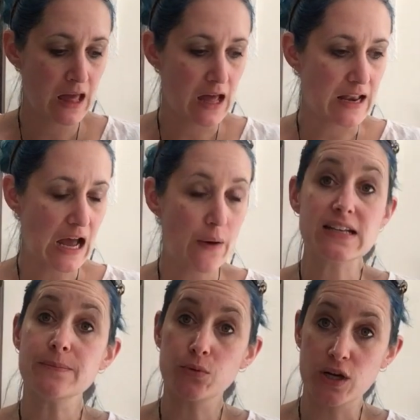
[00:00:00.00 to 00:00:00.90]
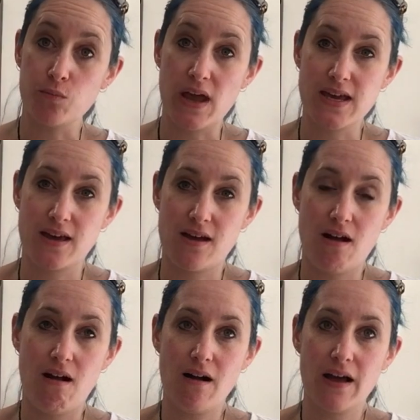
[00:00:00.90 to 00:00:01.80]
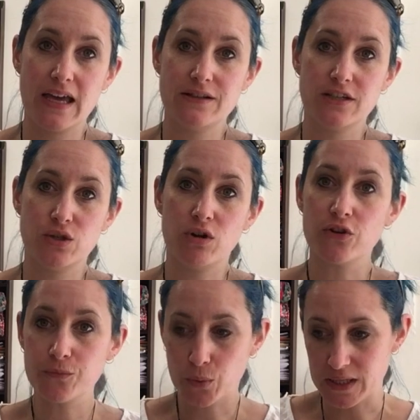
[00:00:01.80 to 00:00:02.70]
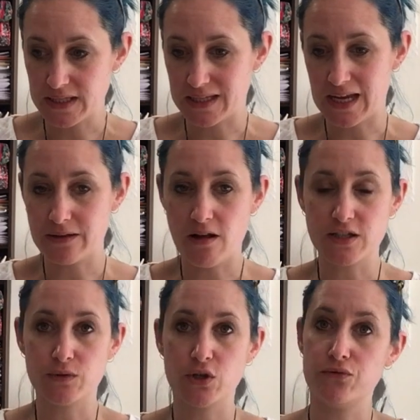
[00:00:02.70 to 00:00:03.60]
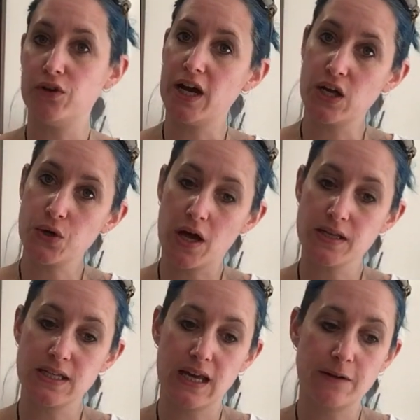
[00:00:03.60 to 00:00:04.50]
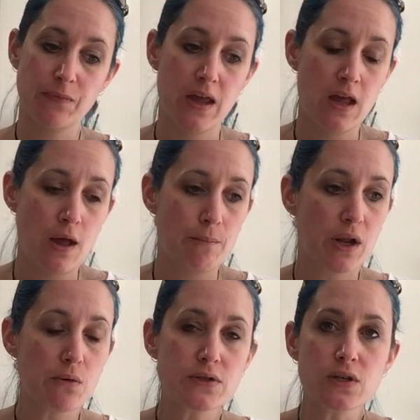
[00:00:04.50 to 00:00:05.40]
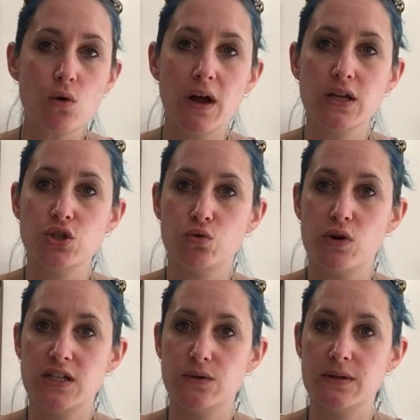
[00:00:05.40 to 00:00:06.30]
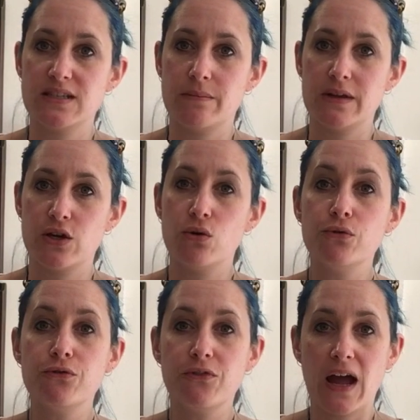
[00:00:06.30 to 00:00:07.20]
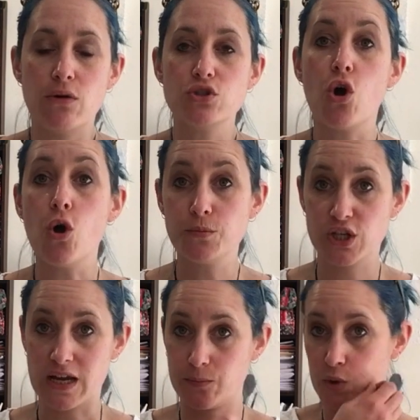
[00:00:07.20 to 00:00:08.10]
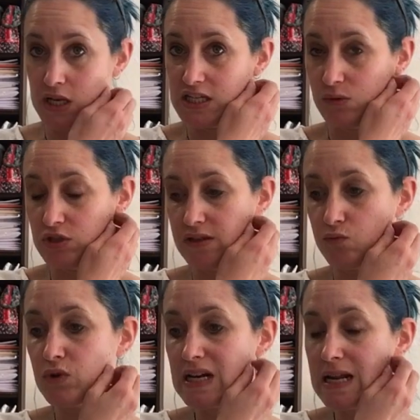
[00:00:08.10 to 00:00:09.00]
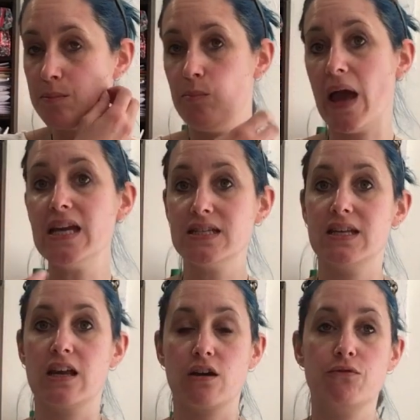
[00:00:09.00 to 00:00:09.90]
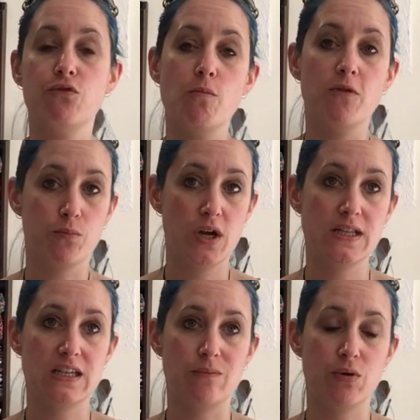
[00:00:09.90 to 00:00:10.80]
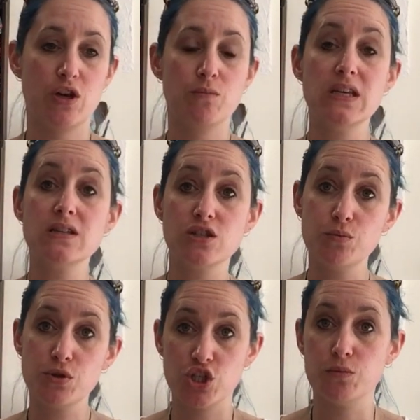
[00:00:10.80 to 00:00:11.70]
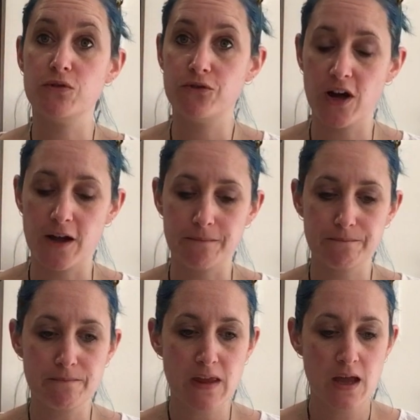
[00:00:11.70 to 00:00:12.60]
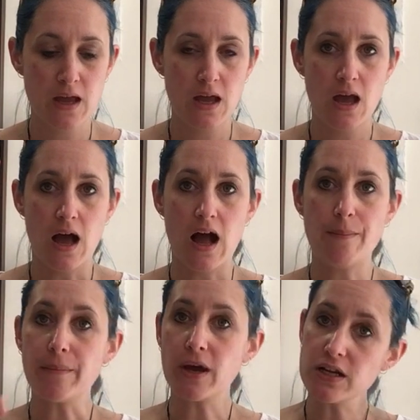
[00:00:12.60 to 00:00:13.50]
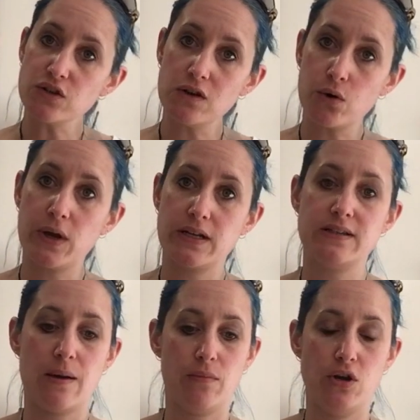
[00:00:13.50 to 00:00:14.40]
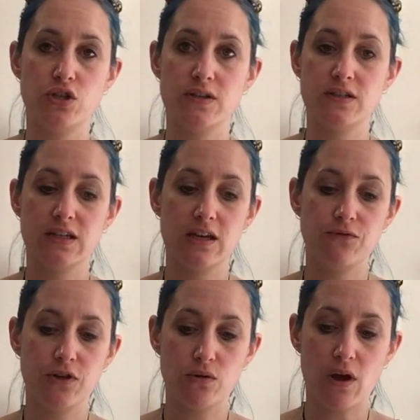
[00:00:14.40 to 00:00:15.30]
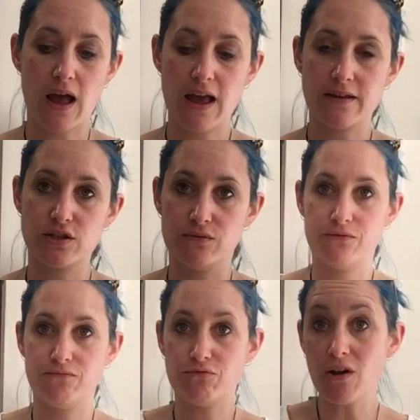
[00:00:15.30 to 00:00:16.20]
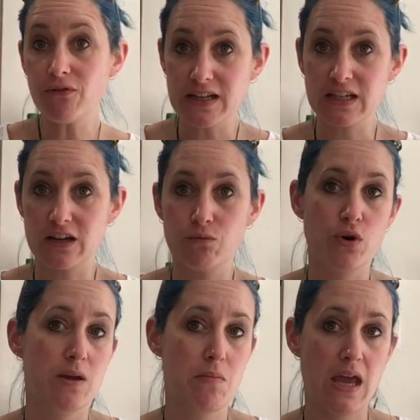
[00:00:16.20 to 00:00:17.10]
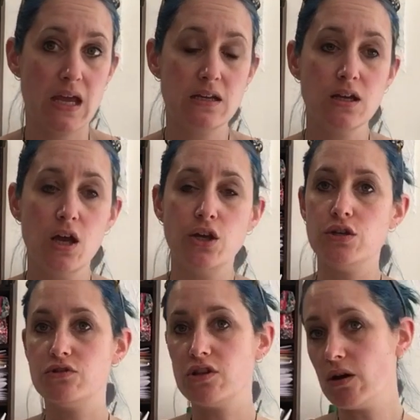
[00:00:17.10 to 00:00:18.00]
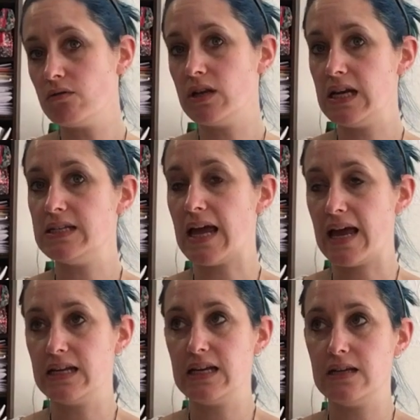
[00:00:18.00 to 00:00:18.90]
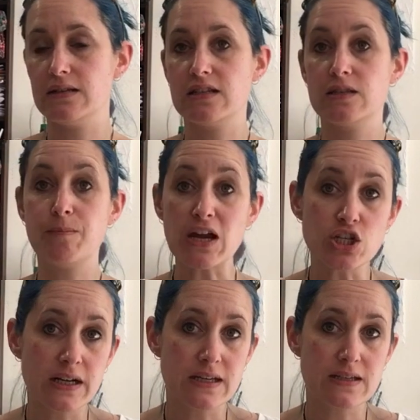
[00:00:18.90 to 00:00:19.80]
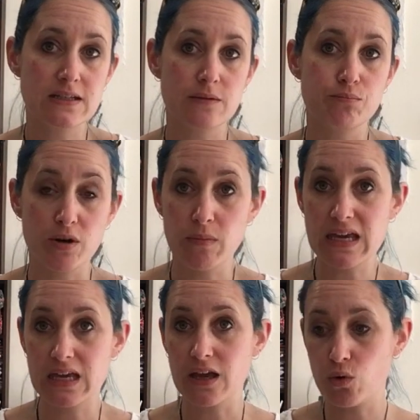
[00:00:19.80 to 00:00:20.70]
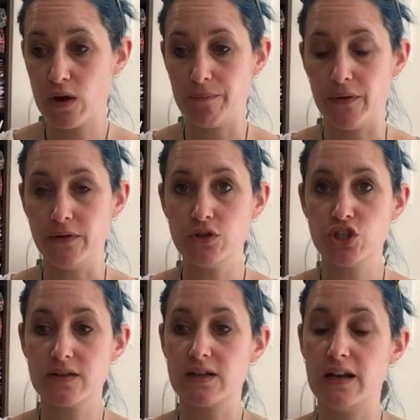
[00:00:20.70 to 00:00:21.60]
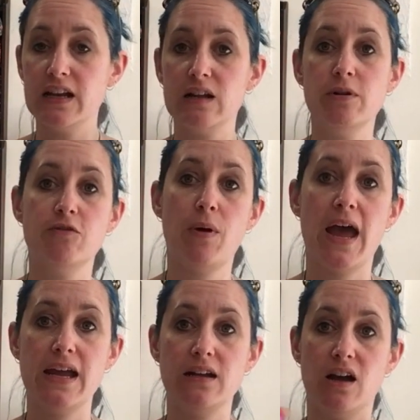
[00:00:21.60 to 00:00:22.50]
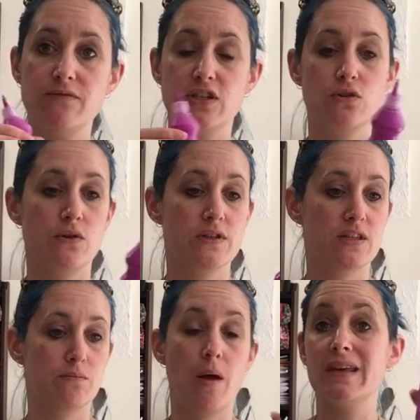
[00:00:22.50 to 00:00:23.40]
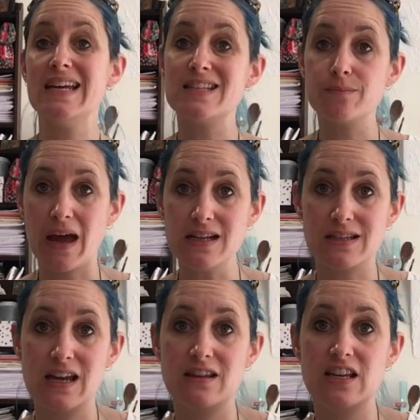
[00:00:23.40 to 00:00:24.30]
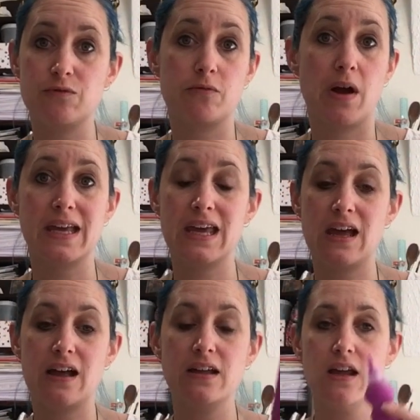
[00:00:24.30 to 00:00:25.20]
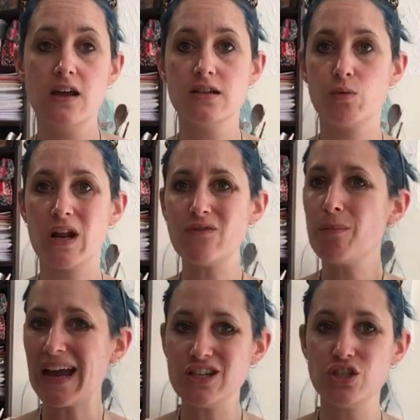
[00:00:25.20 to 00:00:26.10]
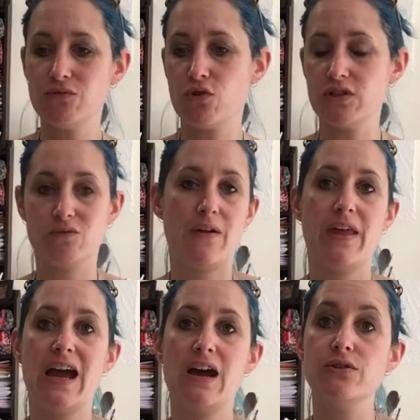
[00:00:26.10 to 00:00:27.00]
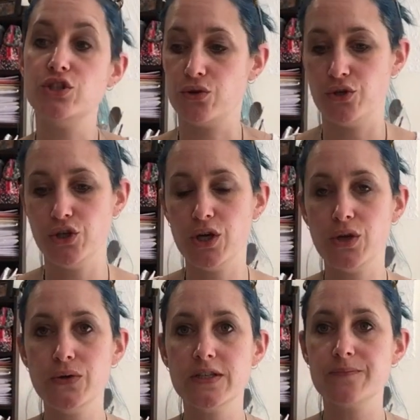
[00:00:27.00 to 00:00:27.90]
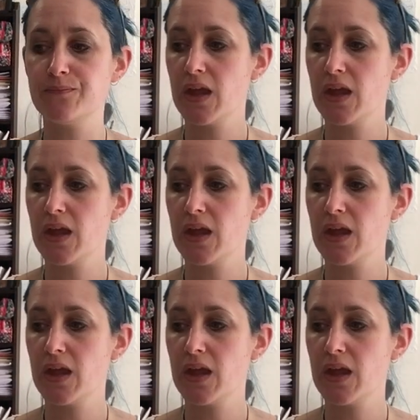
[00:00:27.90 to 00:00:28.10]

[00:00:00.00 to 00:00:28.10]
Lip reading: Now, as a printmaker, I do a lot of printing, I'll do a lot of lino cutting, but I also quite enjoy doing something called found object printing, which is a really basic form of printing but can be super duper fun. I'm going to do you a quick demo just to give you a sort rough idea of what I mean. You don't need any specialist printmaking equipment, just a little bit of paint. I've just got some kids paints here, these are from IKEA. So whatever paint you've got around the house you can use.